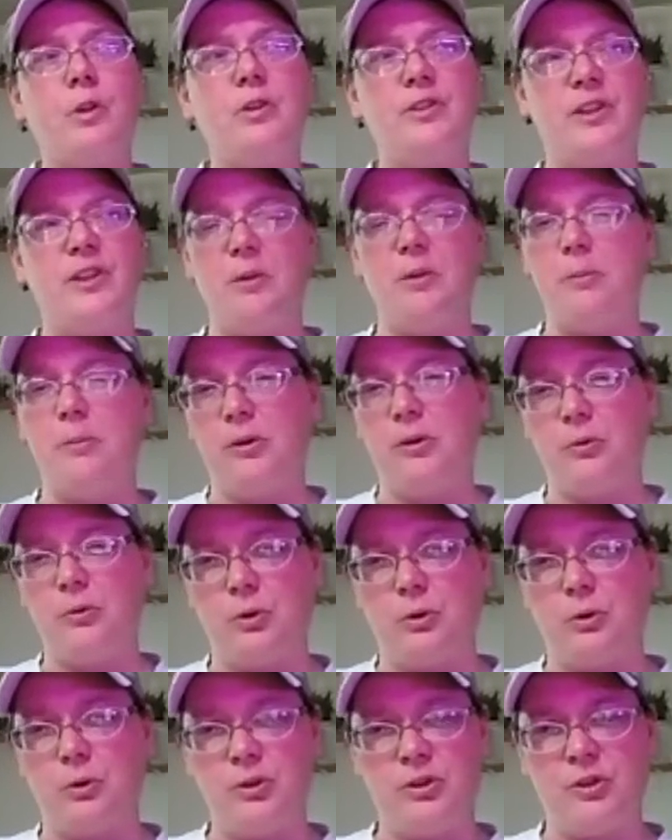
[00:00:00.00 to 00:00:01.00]
set of
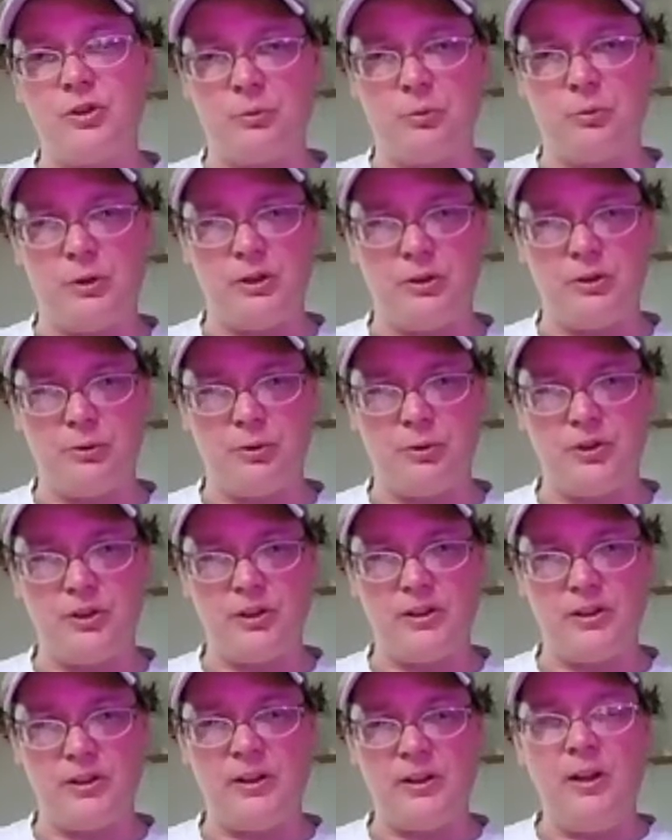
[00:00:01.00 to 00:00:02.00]
minerals and
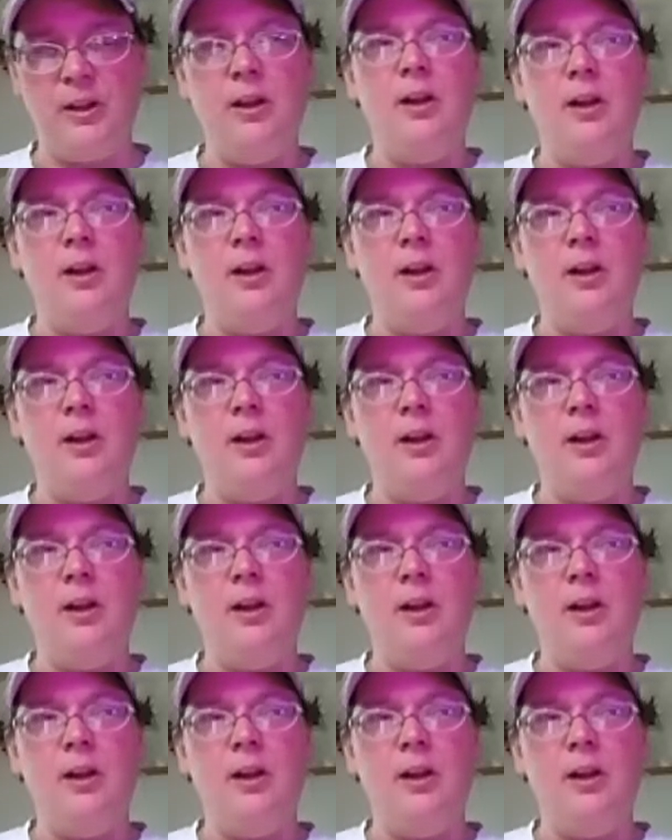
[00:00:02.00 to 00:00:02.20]
resources,